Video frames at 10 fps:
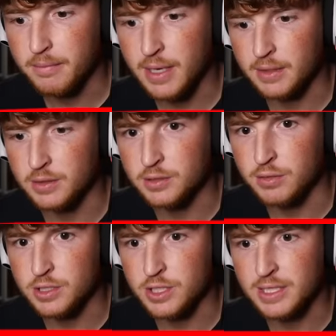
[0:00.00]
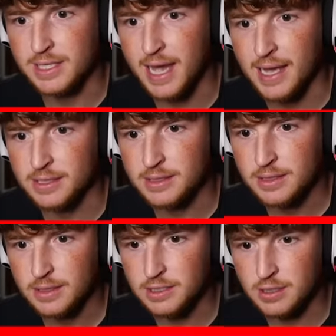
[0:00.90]
Medical syringe.
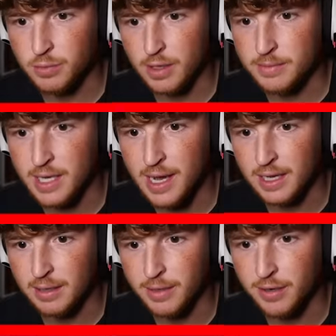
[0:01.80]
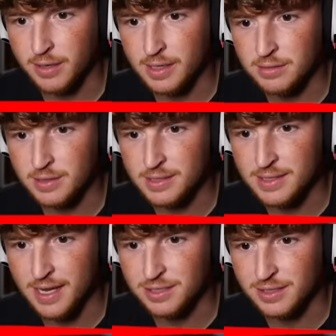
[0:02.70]
Yes. This is what I'm talking about. Okay, so this is
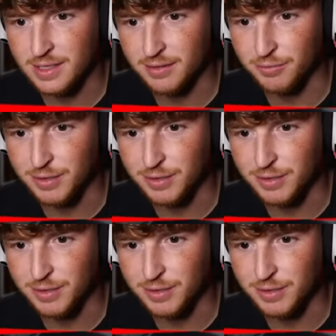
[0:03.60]
actually like a